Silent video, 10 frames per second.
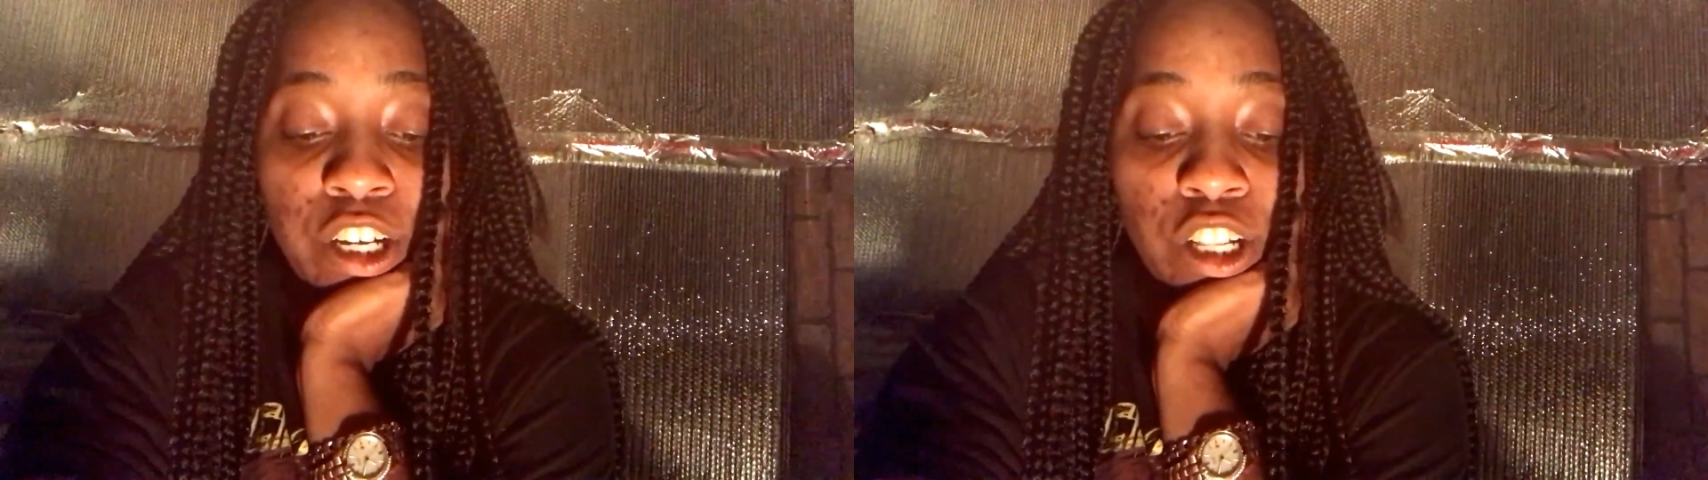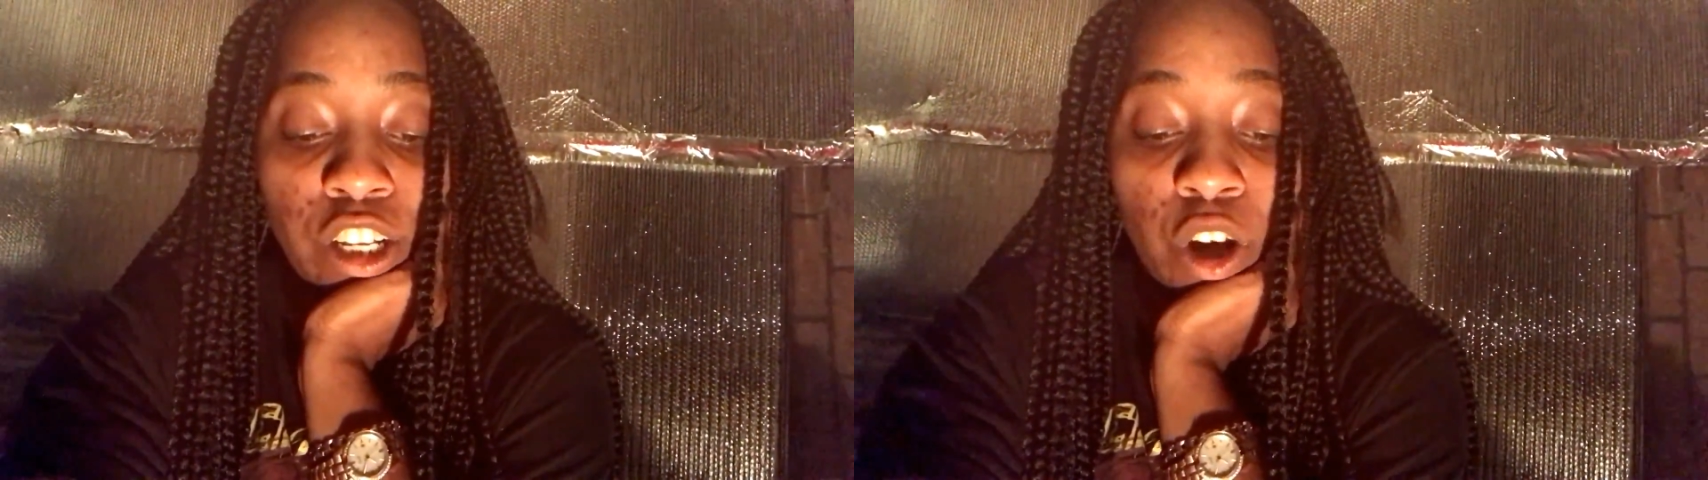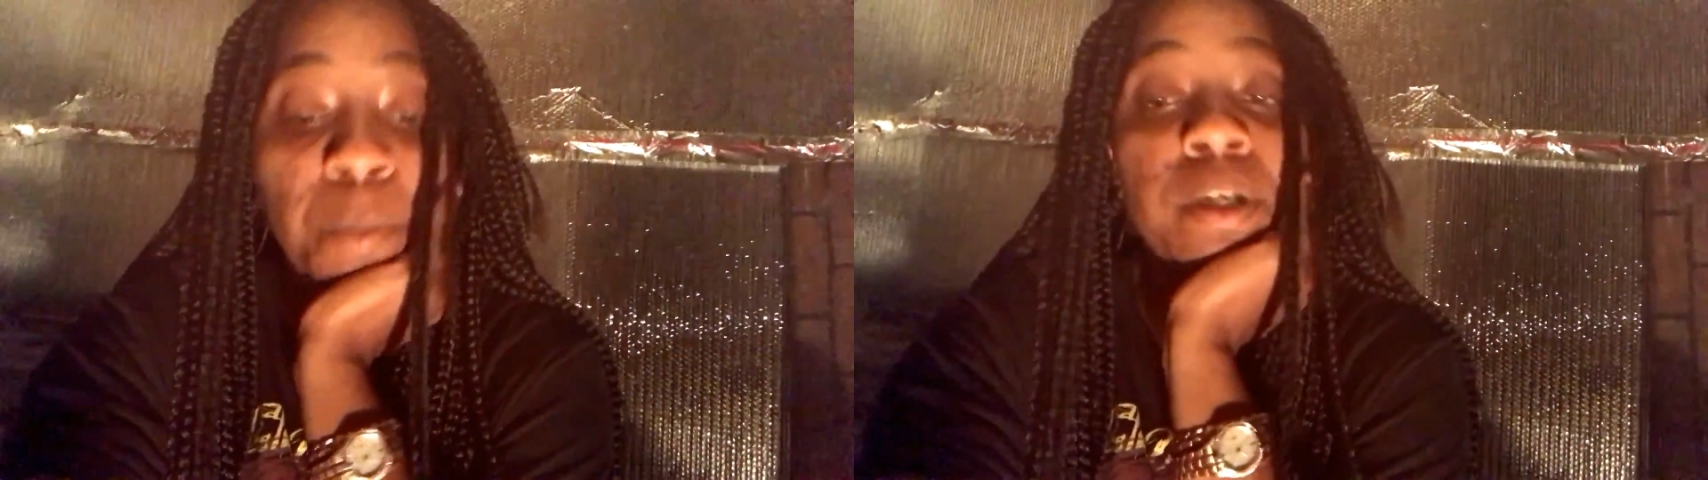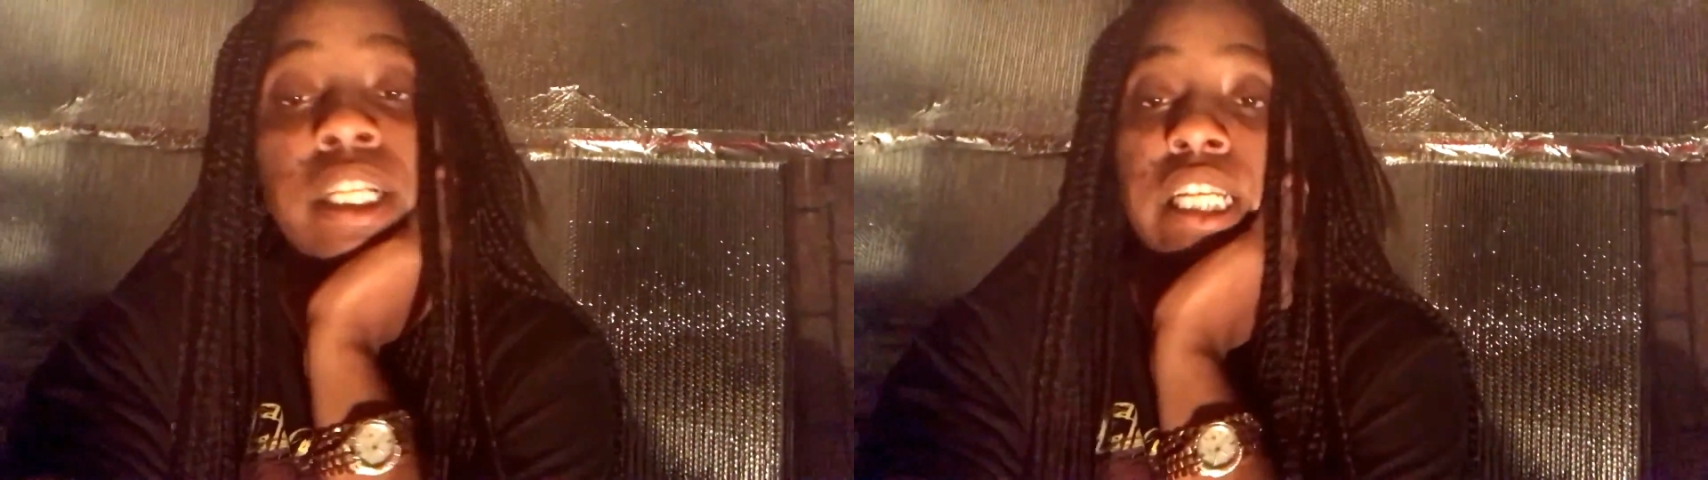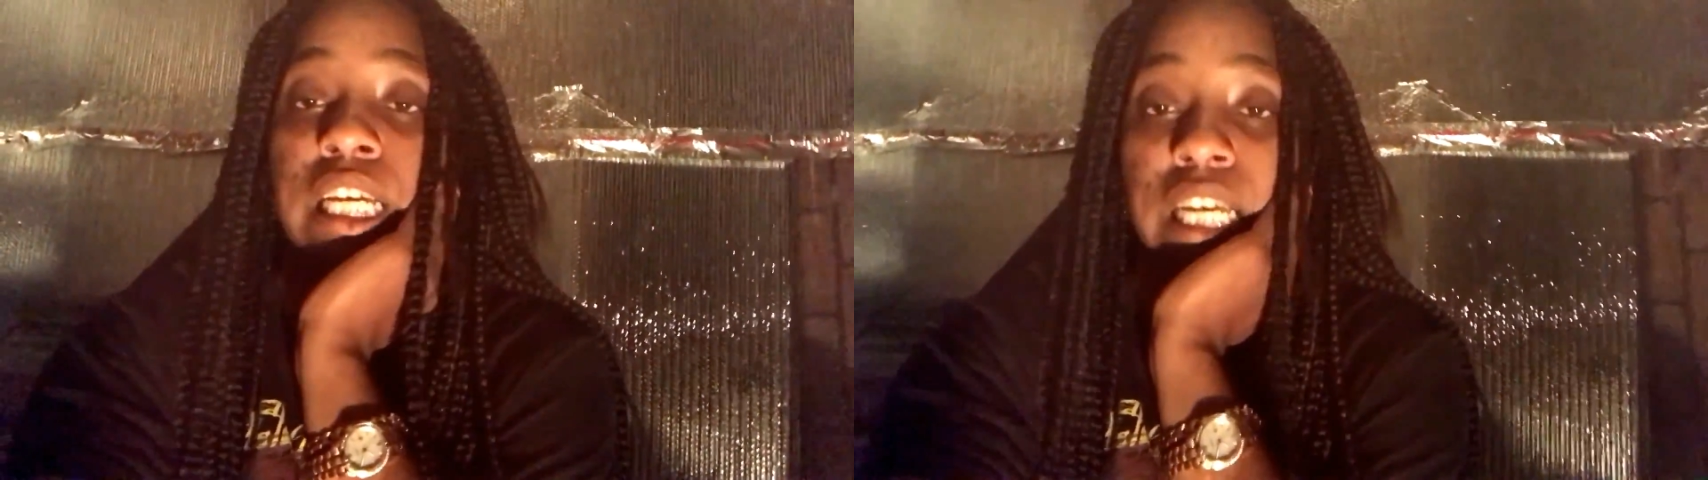
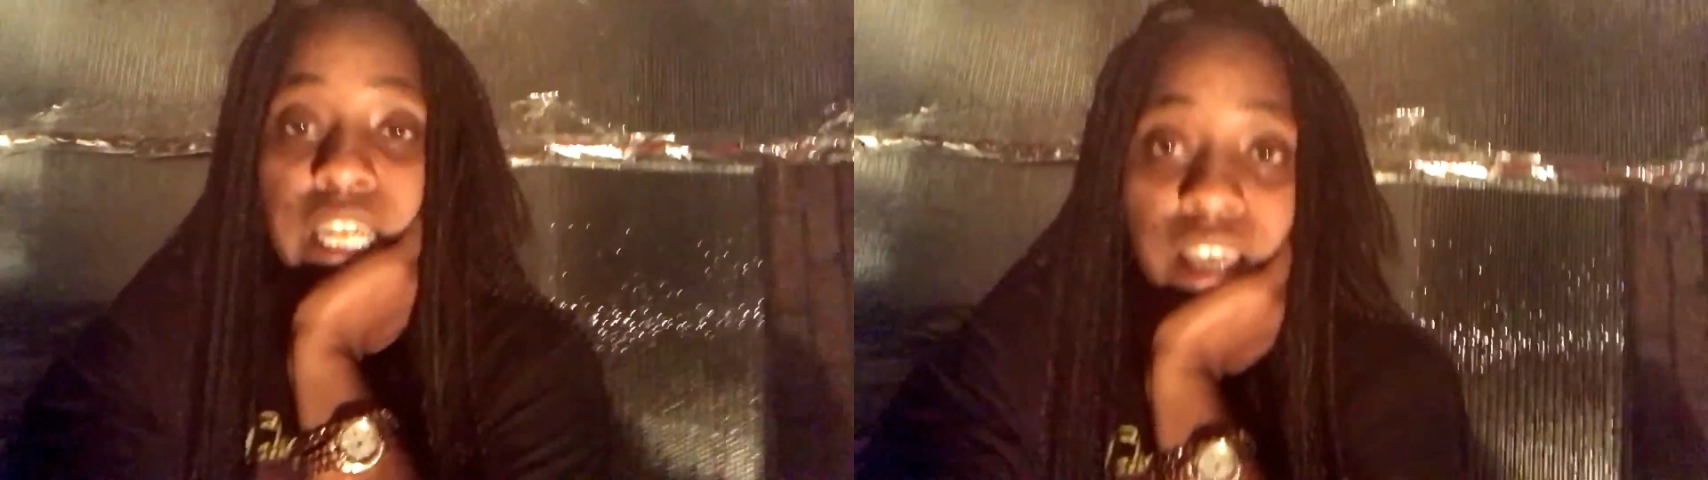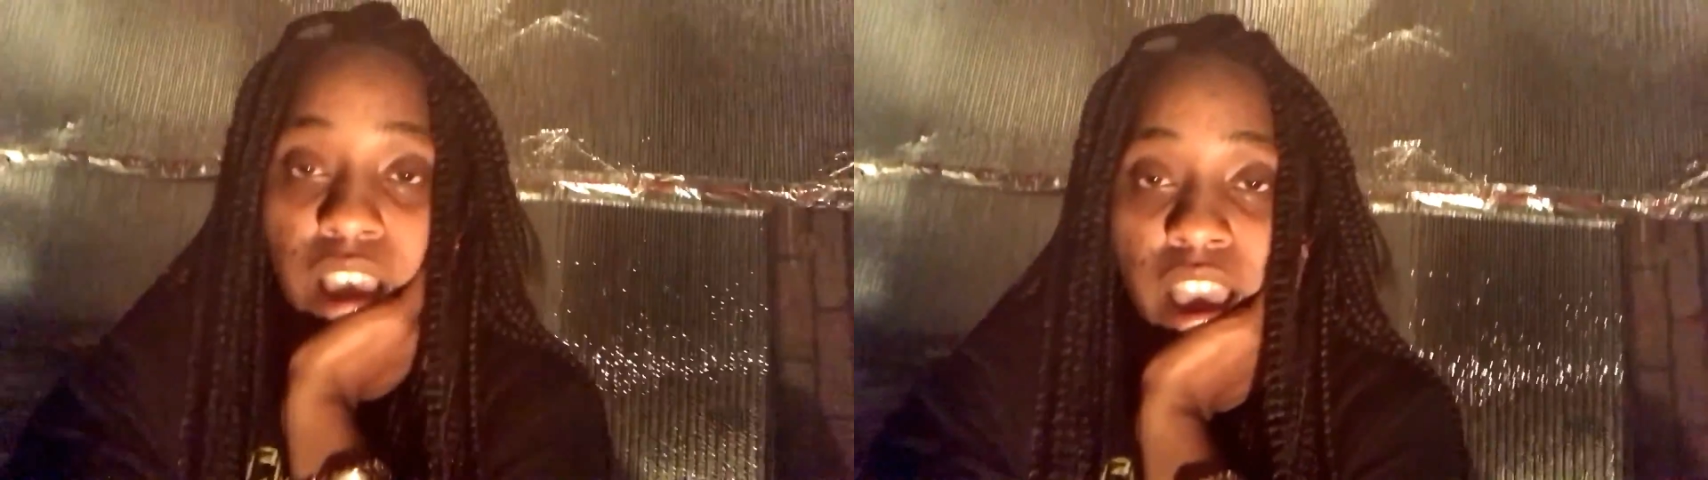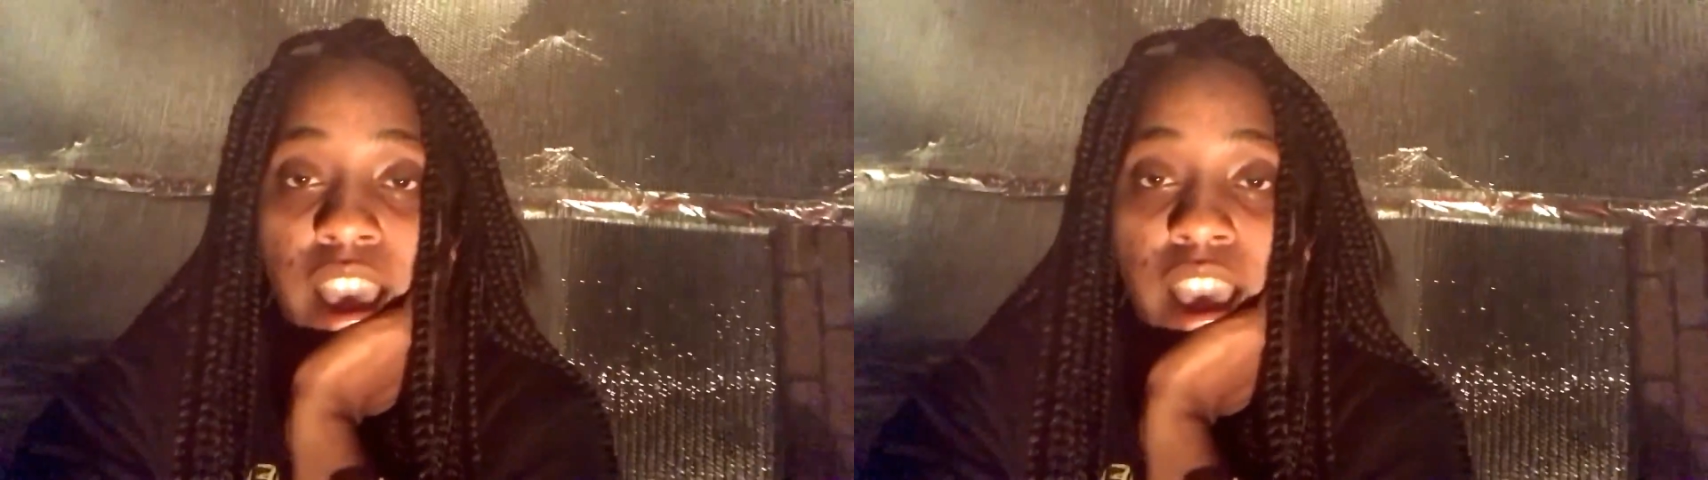globally